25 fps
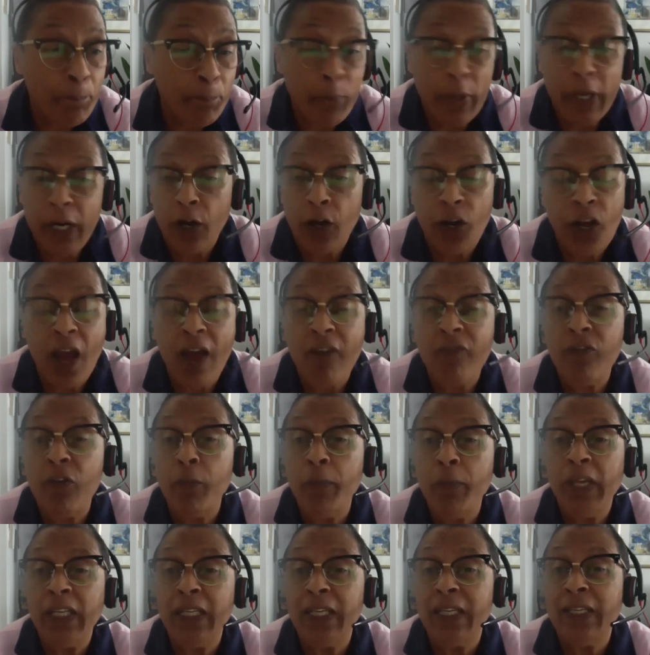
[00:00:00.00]
but our
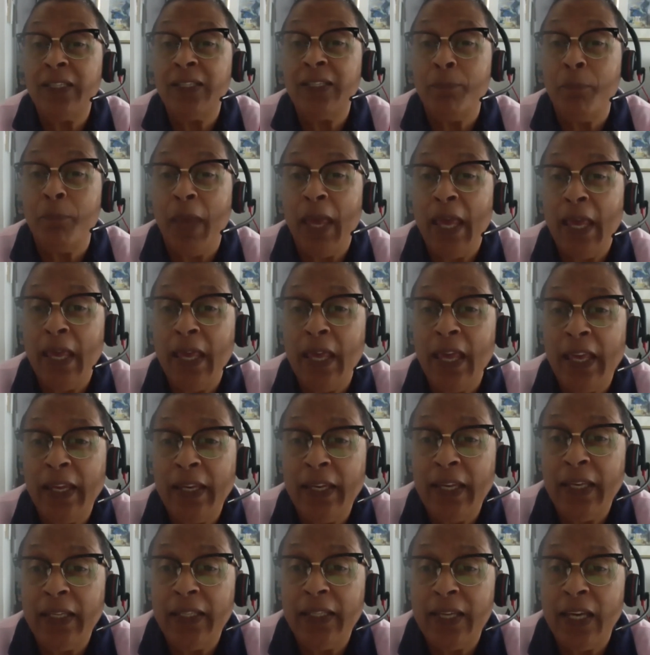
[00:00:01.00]
government isn't paying
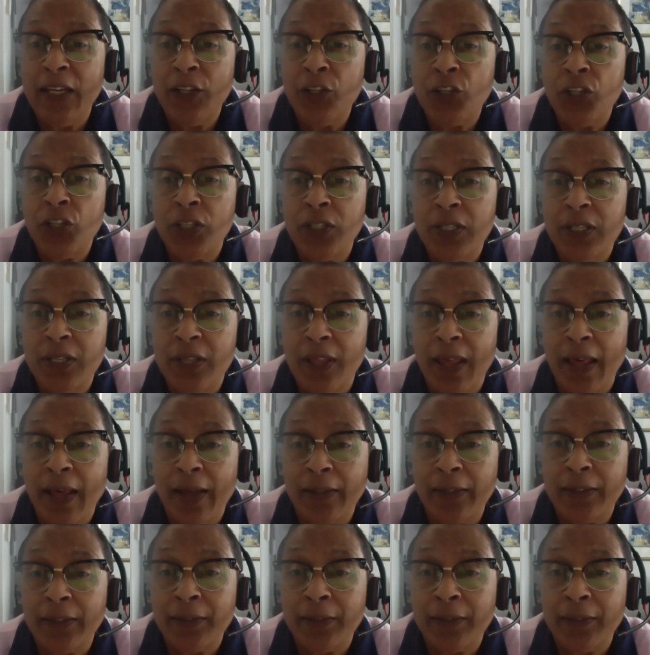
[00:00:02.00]
any attention to that.